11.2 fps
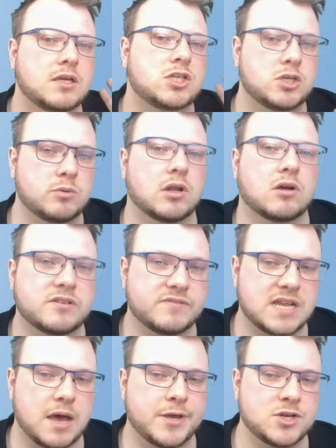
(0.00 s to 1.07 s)
do a lot of
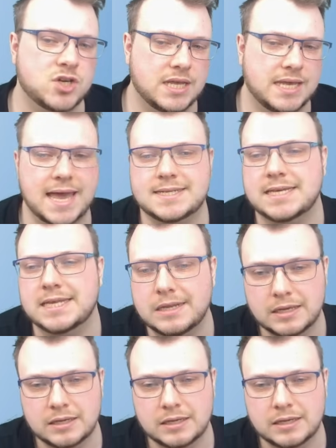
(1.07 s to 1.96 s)
damage, get in,